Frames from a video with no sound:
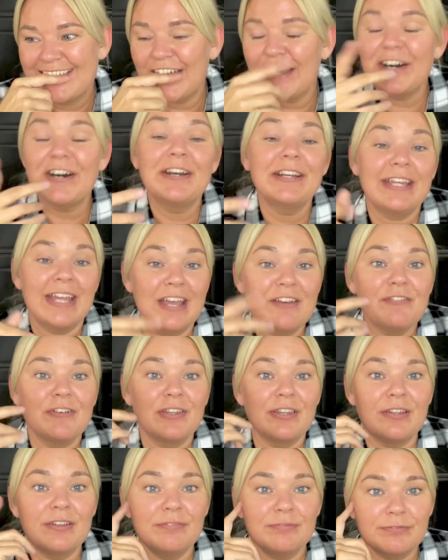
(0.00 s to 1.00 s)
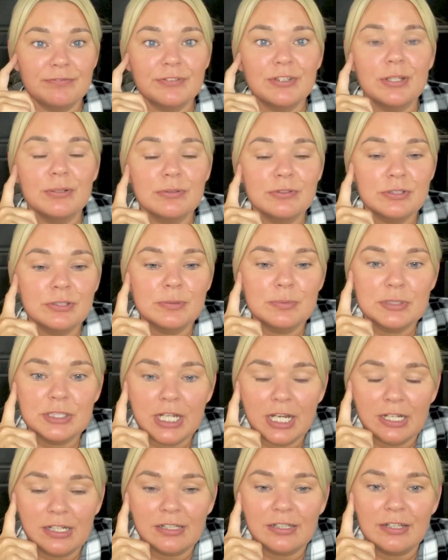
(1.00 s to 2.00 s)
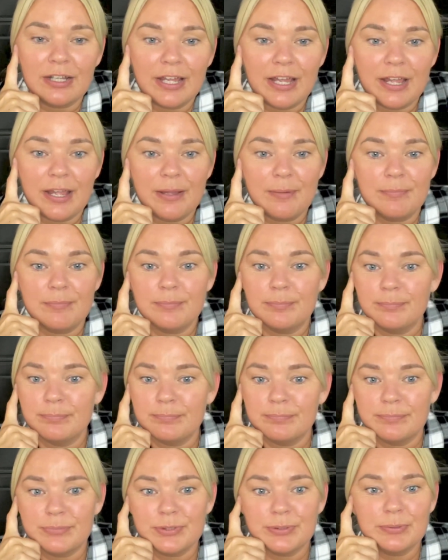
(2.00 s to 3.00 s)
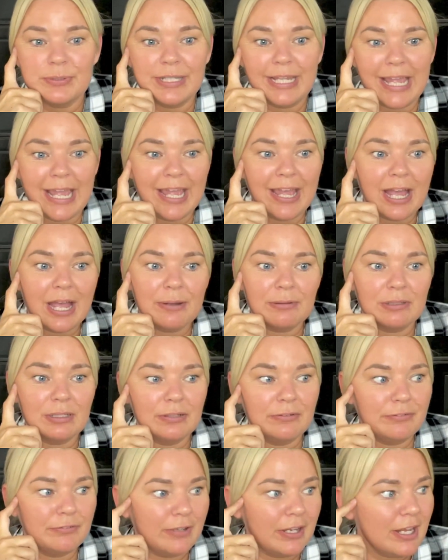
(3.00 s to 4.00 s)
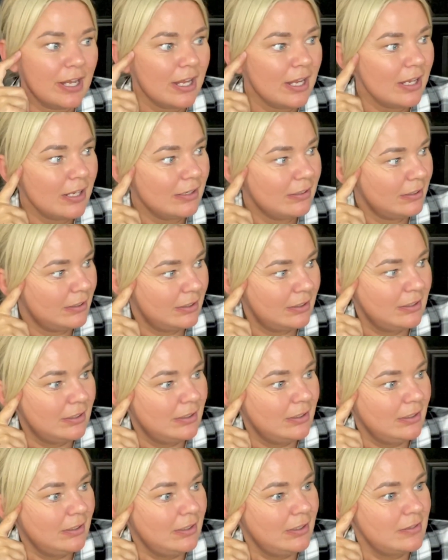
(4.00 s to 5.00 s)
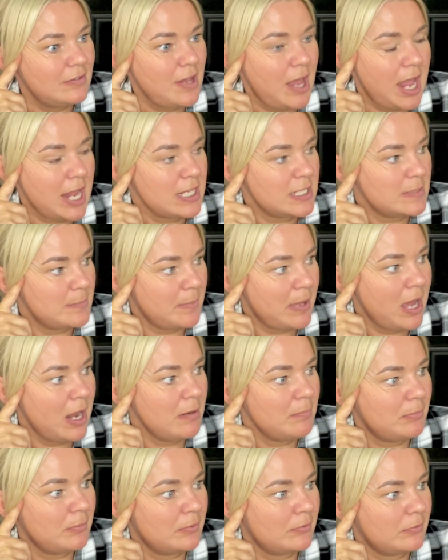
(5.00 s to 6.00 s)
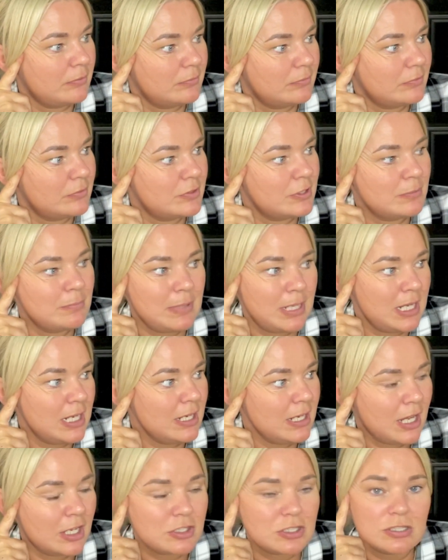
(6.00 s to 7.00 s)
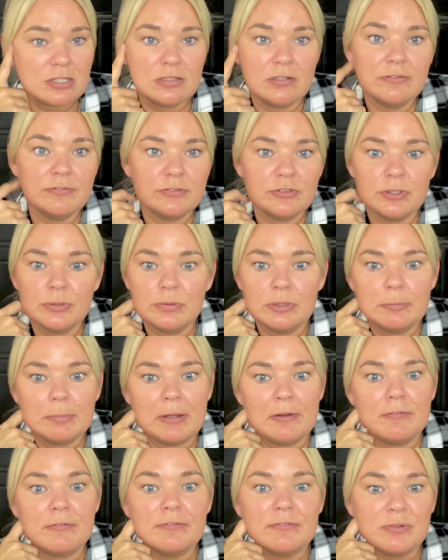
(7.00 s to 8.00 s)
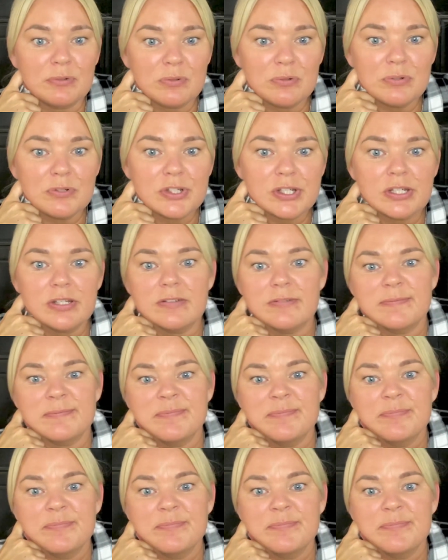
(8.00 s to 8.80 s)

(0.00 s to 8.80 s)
for the YouTube channel. So yeah, I would love to expand, but to me, I just love doing about food, and